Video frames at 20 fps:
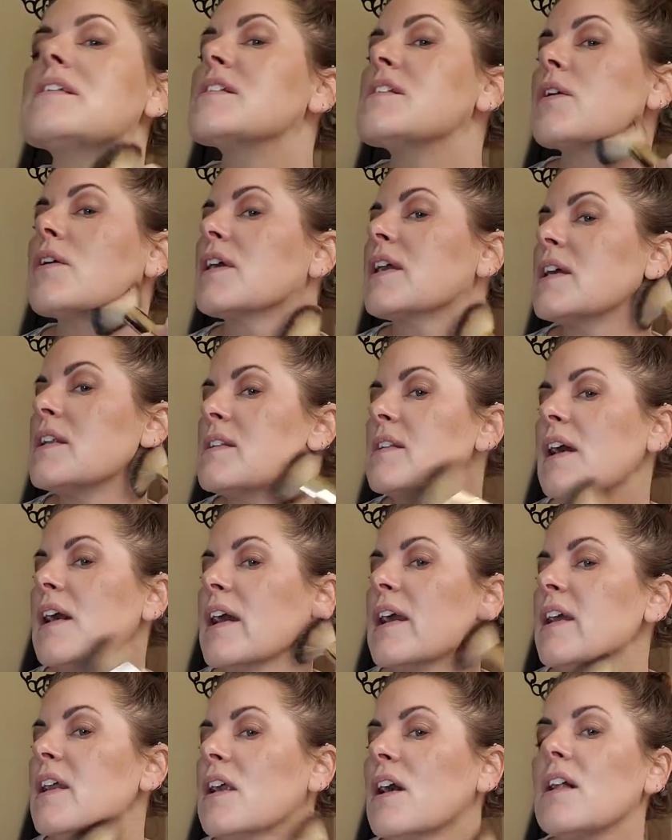so I can
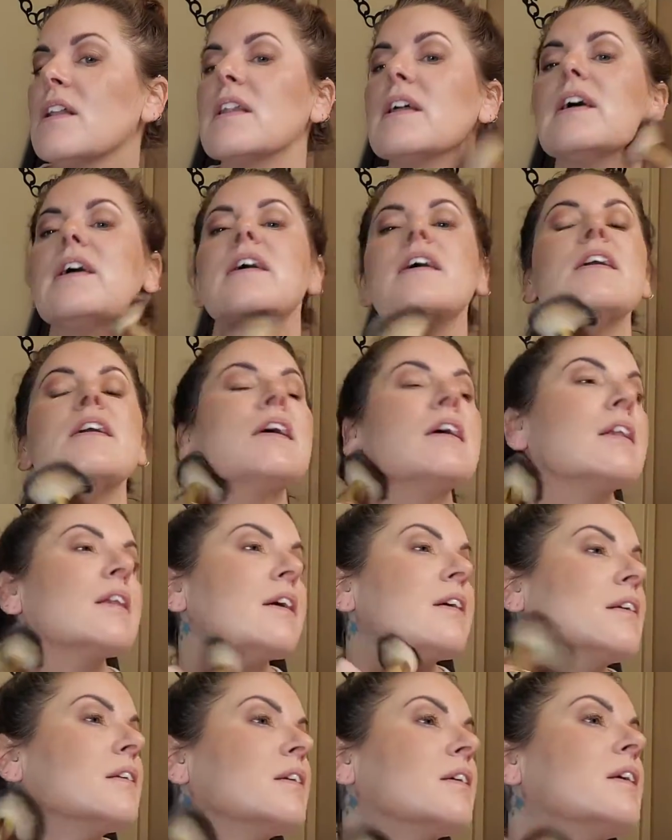tie it all in, I
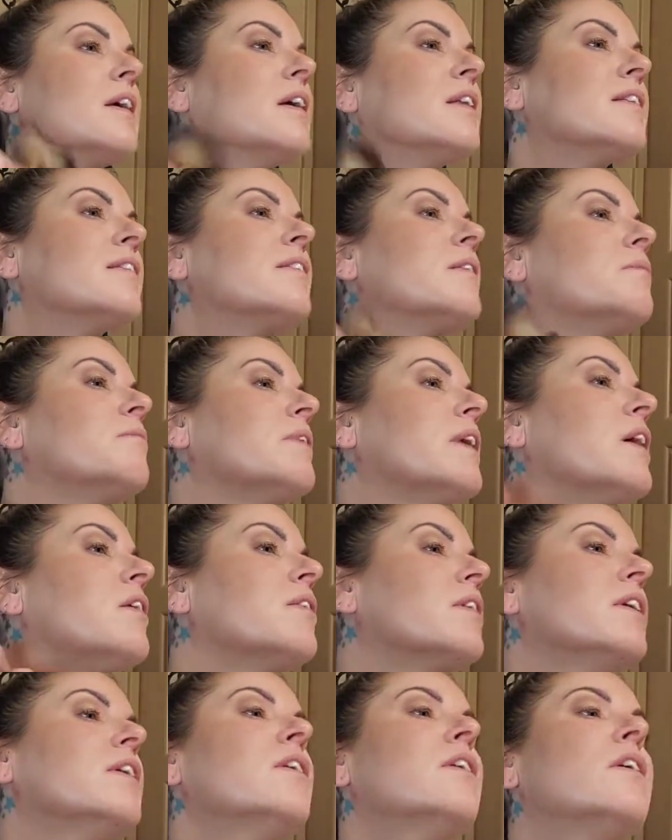like to get some down
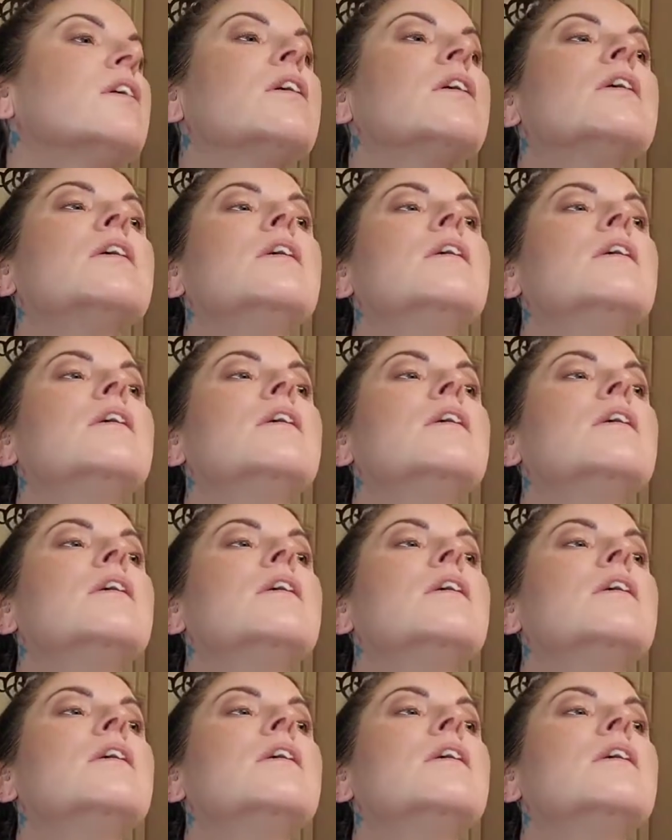here.